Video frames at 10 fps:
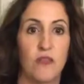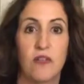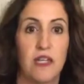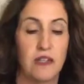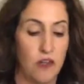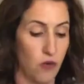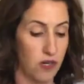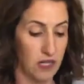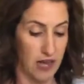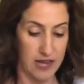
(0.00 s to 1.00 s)
so neatly
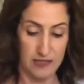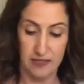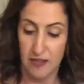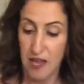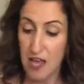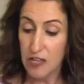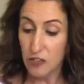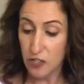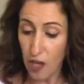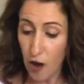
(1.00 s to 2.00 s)
organized.
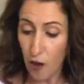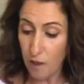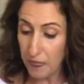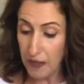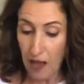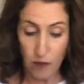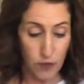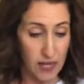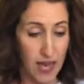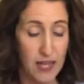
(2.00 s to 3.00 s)
So I
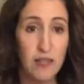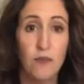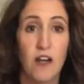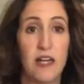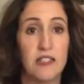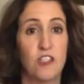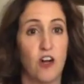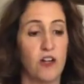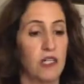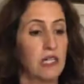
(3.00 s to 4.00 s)
went ahead and got
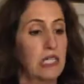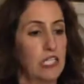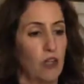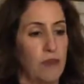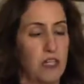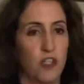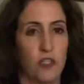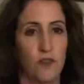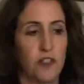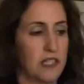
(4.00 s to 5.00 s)
started a little bit
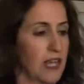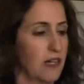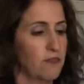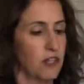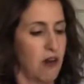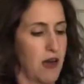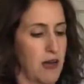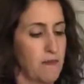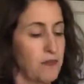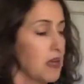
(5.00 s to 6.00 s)
just for sake of
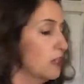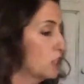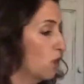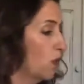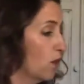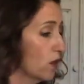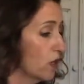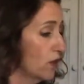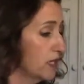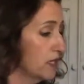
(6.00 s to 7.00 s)
time. So what we're
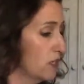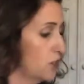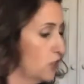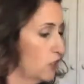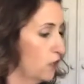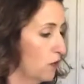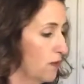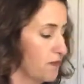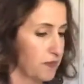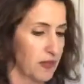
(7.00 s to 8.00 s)
going to
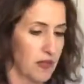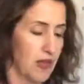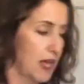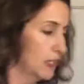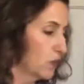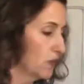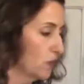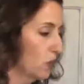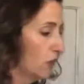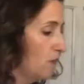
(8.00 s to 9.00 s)
do is with
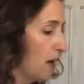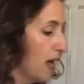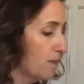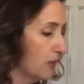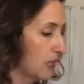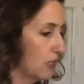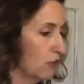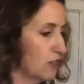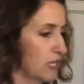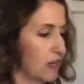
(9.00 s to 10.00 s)
our little pipe
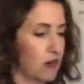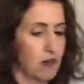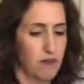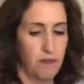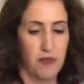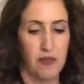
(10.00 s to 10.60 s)
cleaners here,